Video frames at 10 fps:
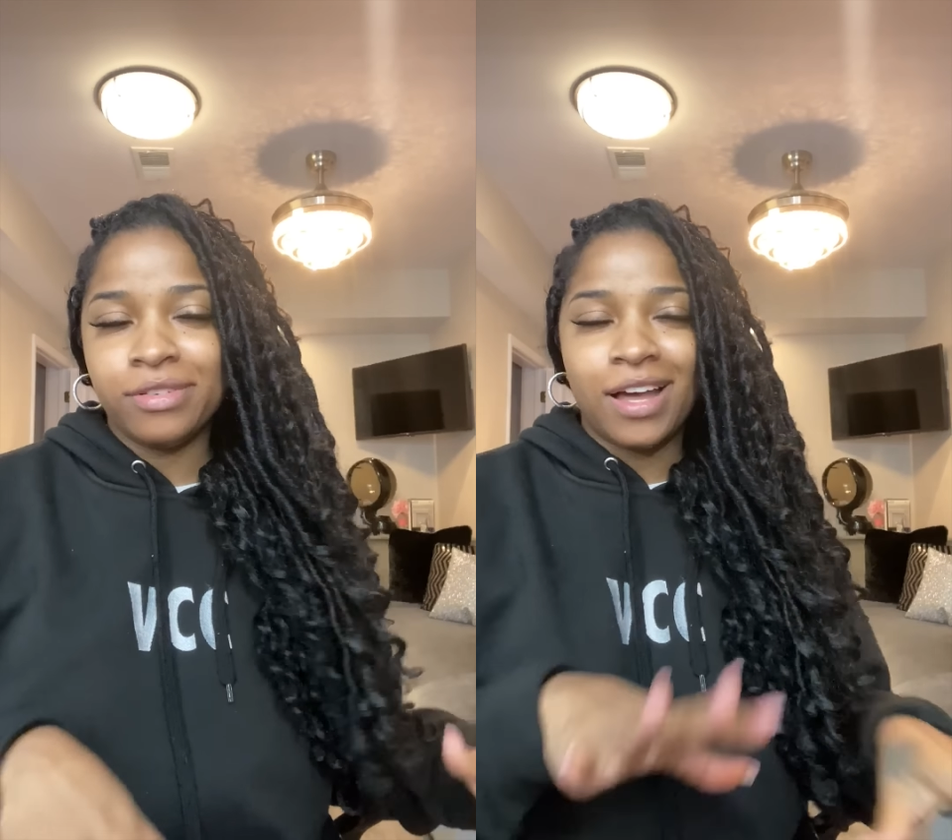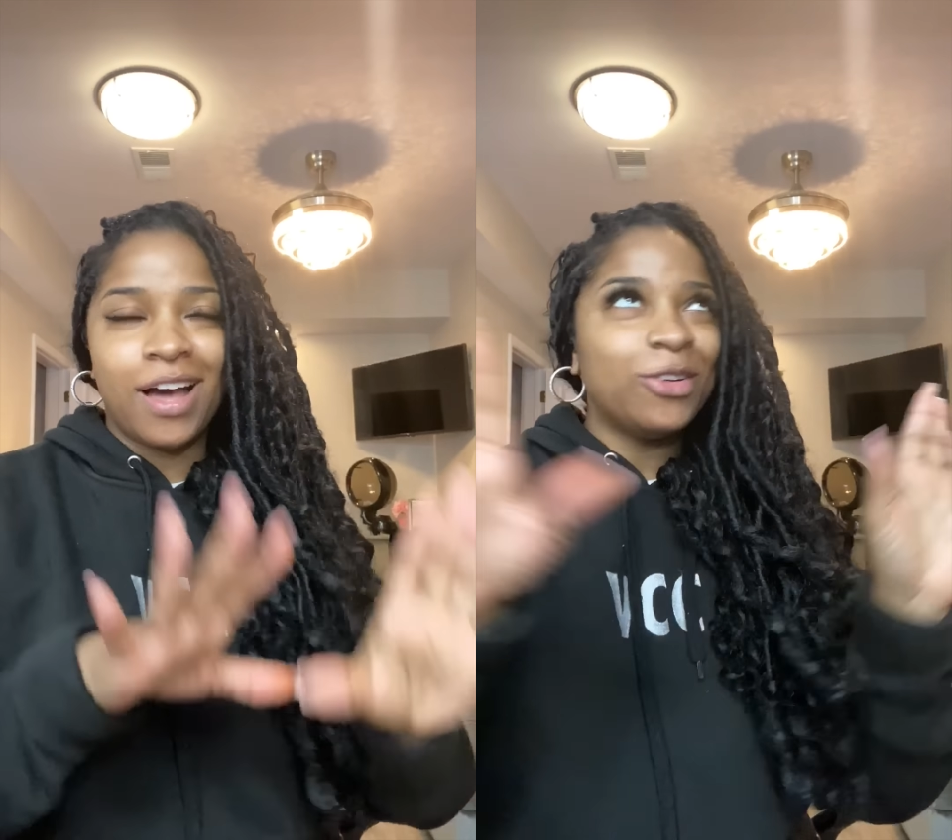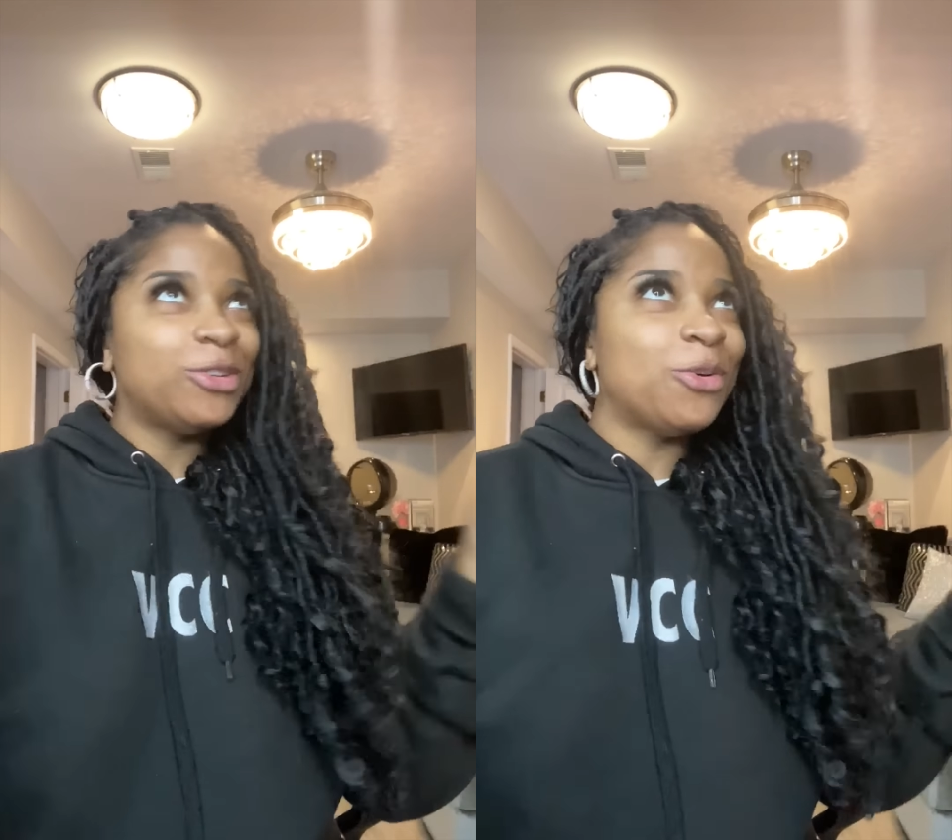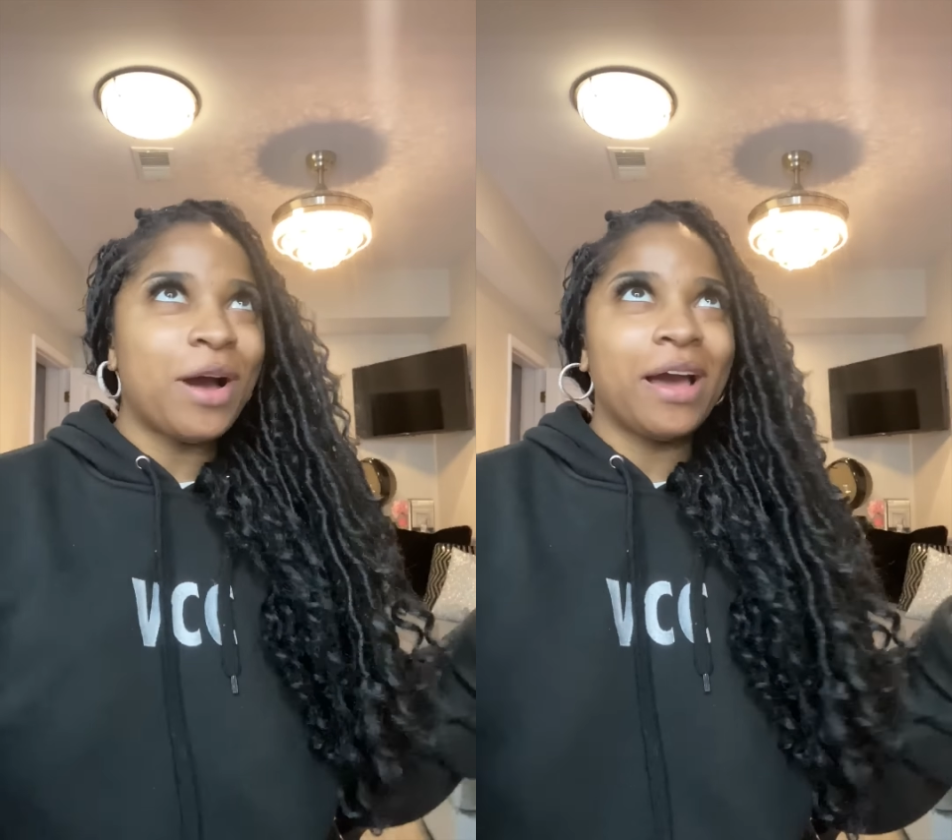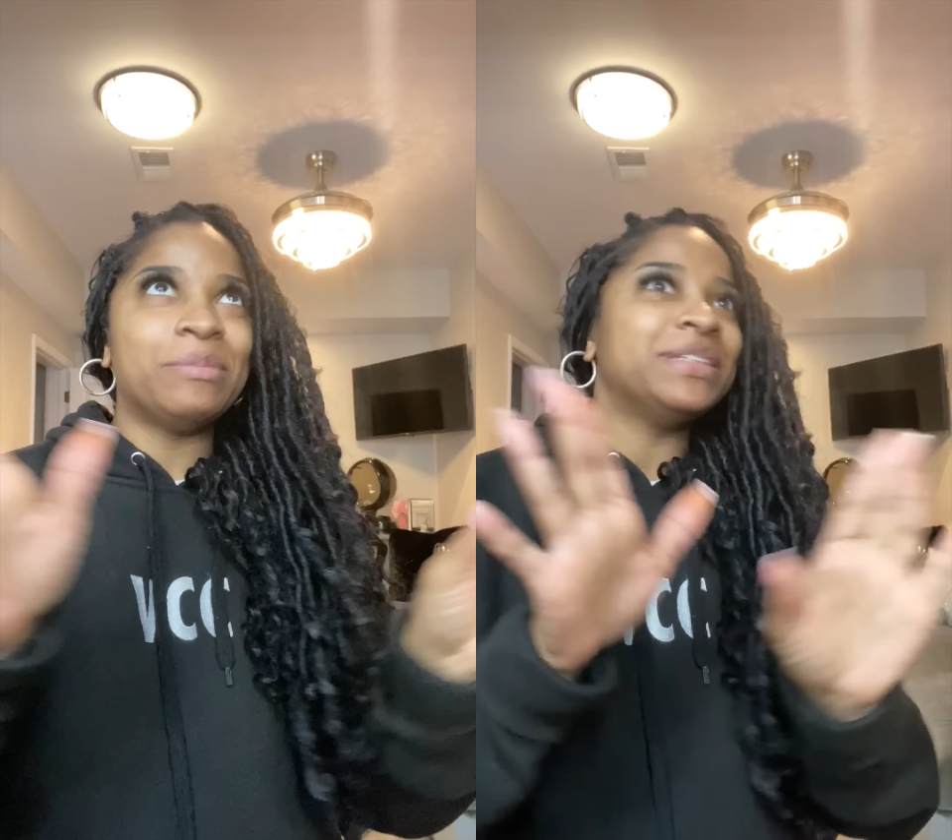I don't know
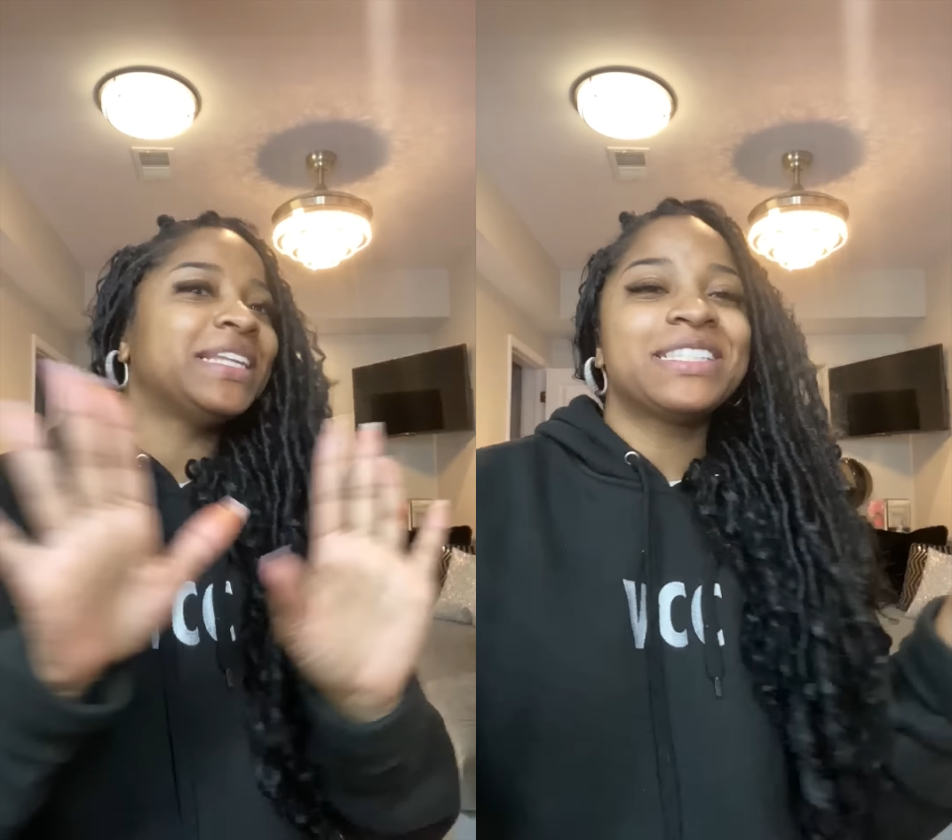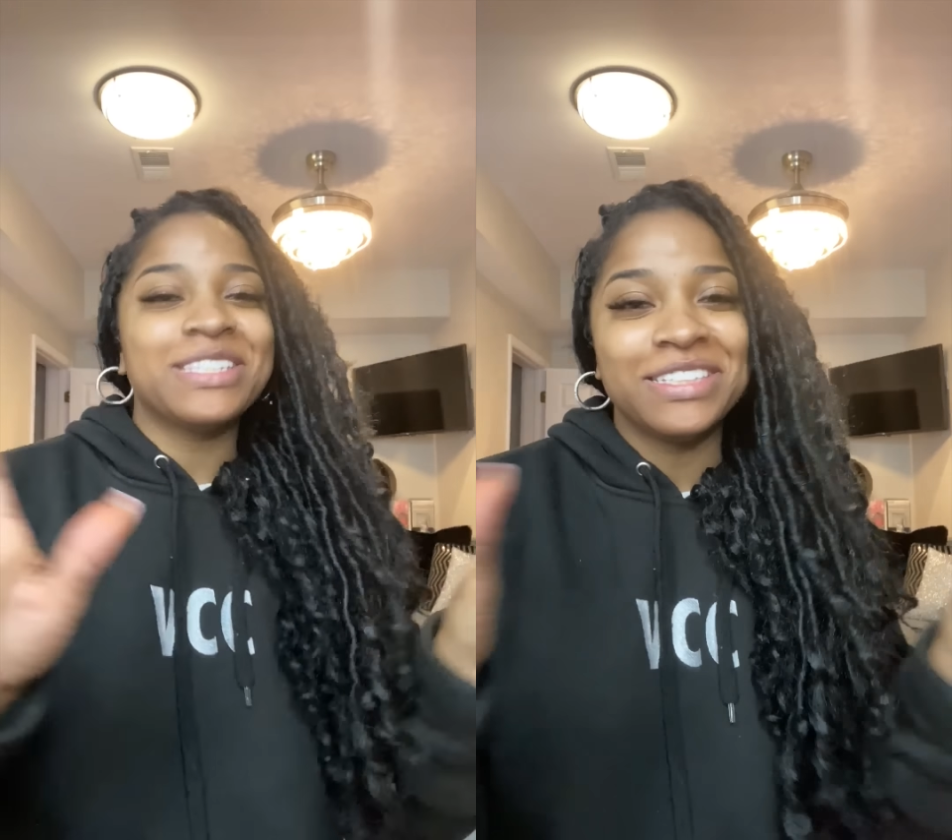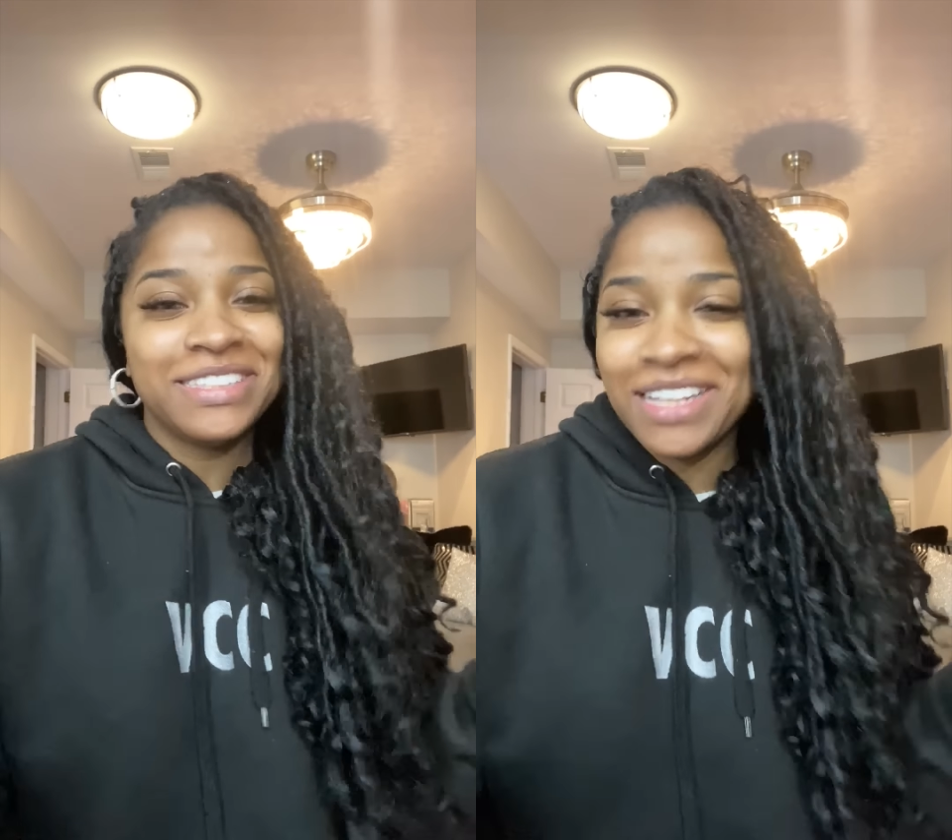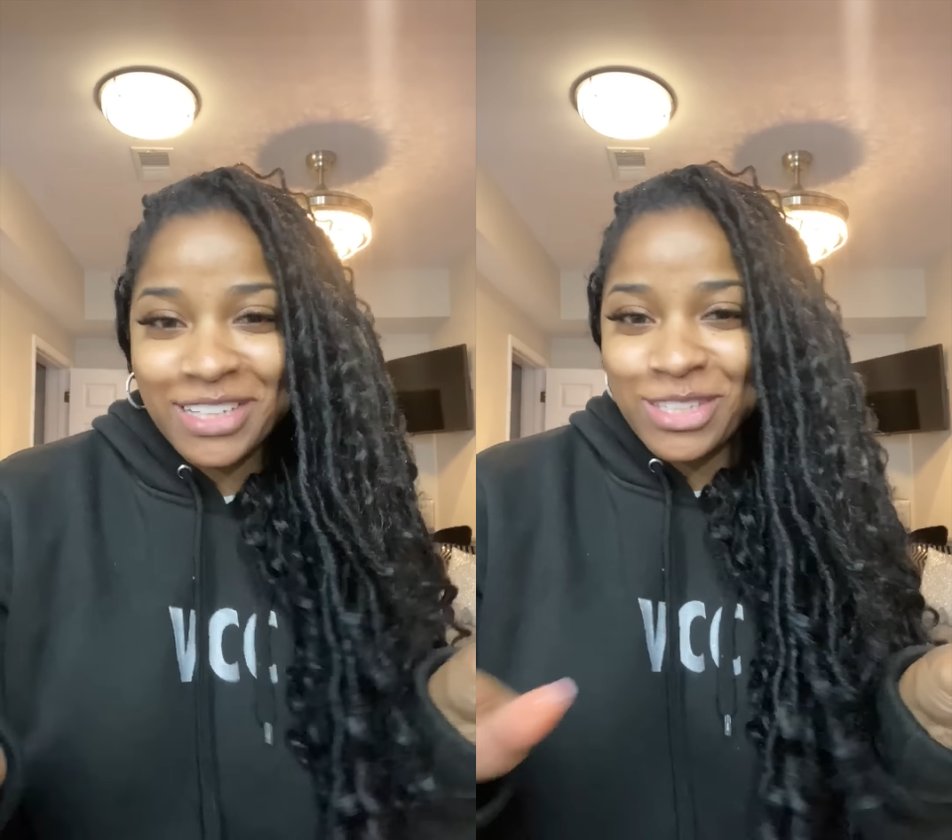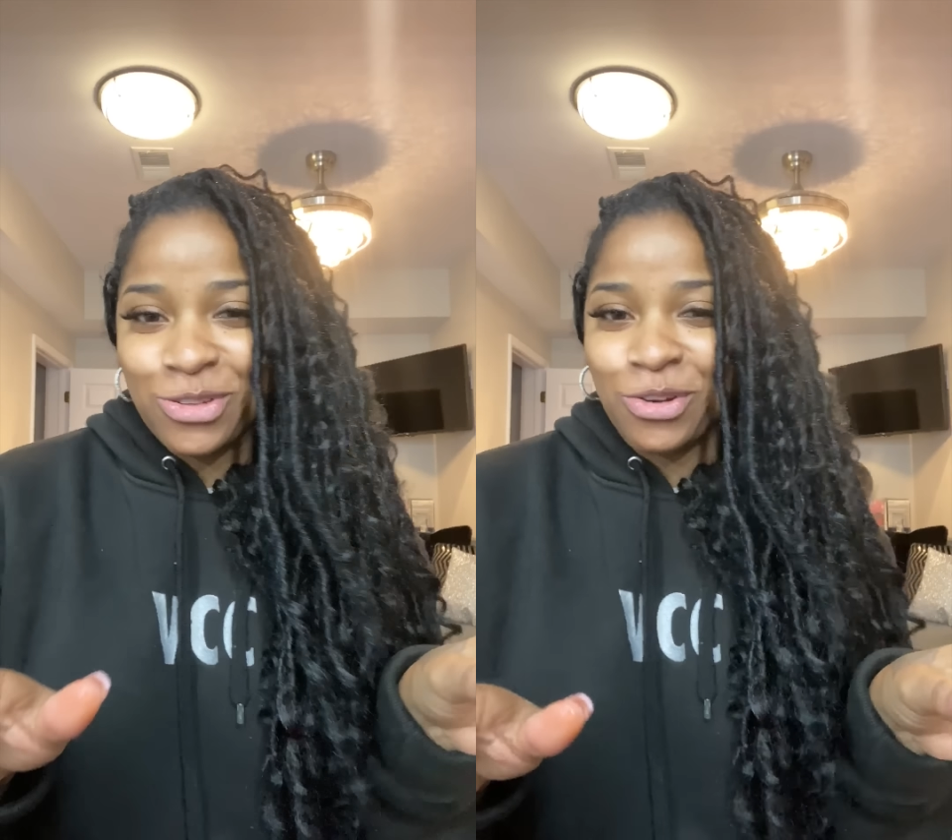why, but that's another
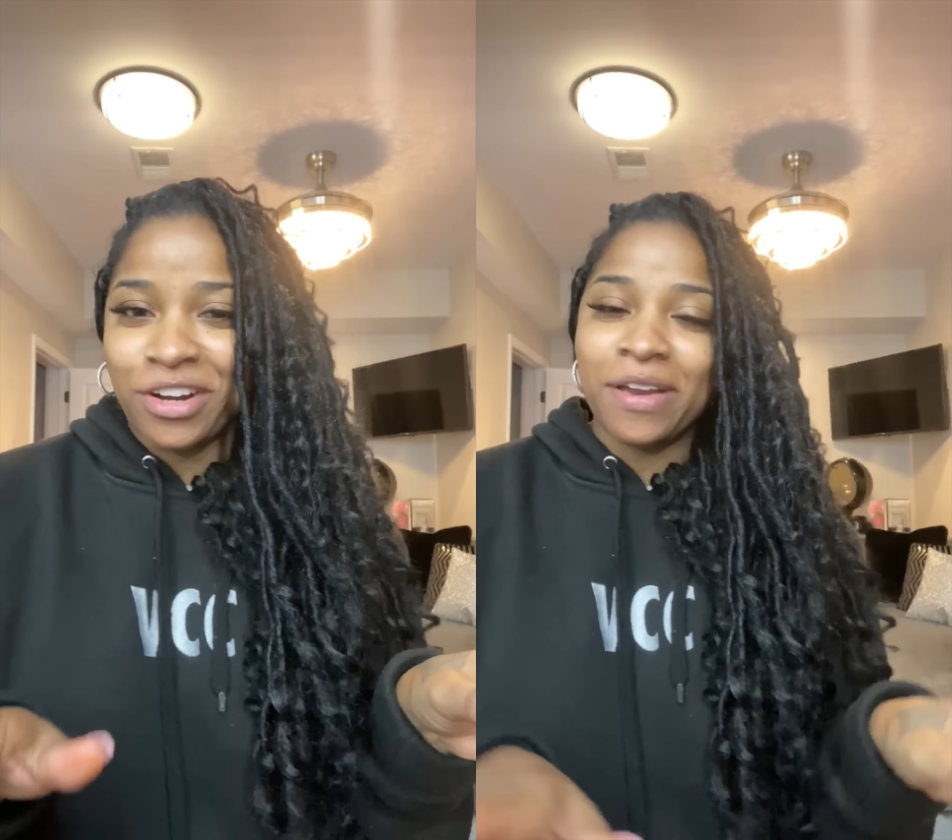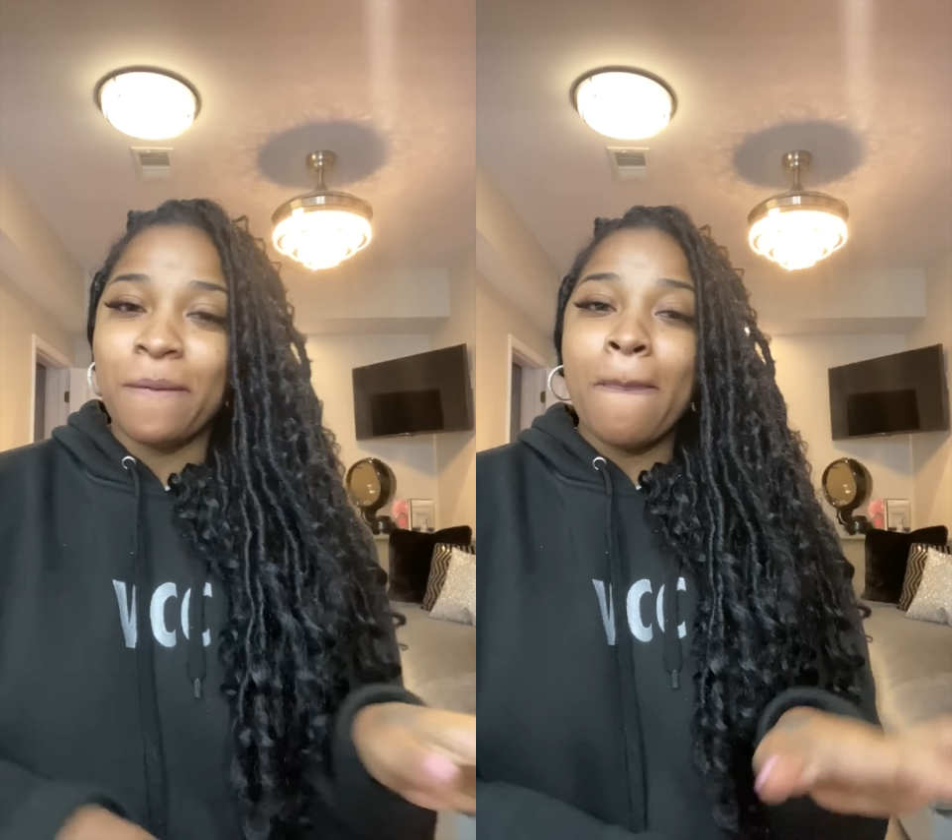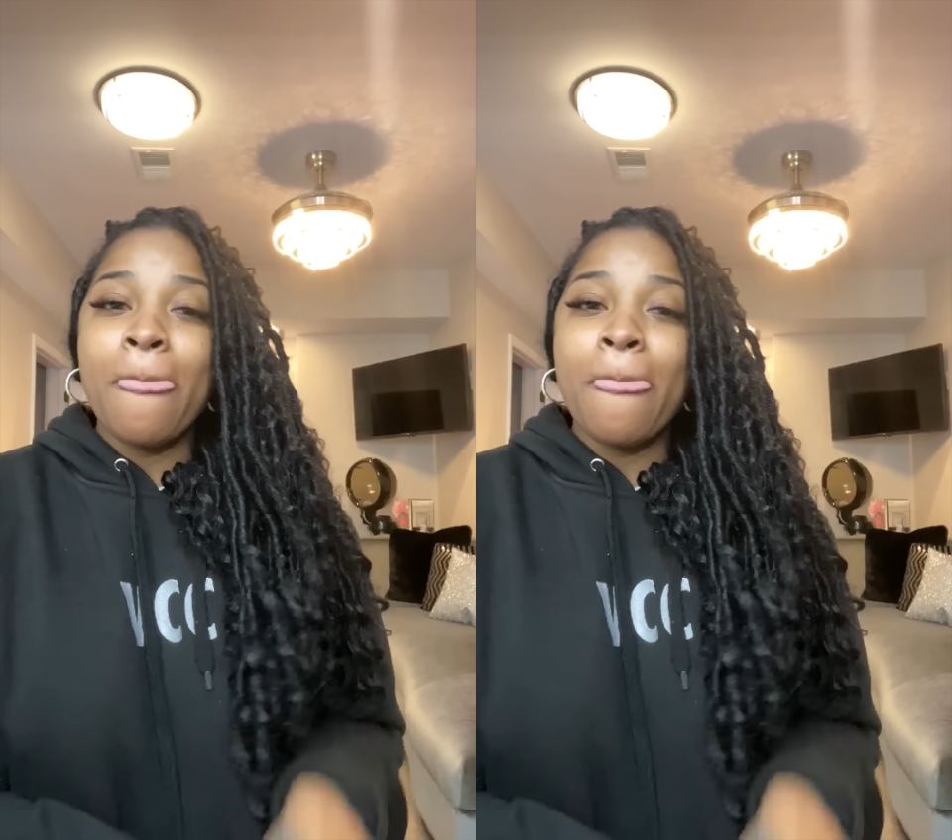story.